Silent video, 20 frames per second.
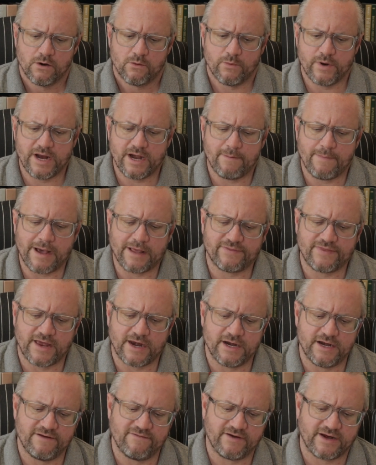Read about
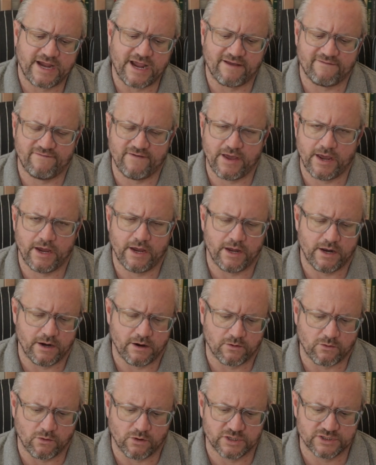that at Dividend Cafe, and
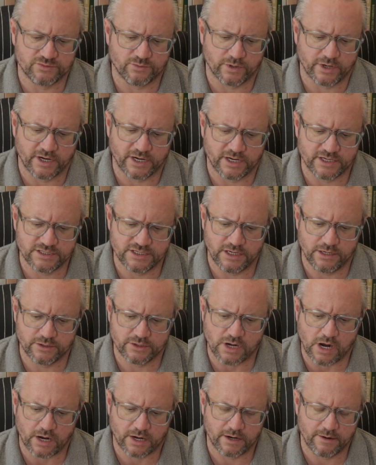of course, we're going to continue
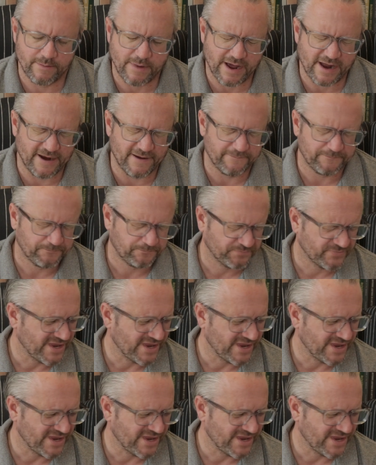talking about it.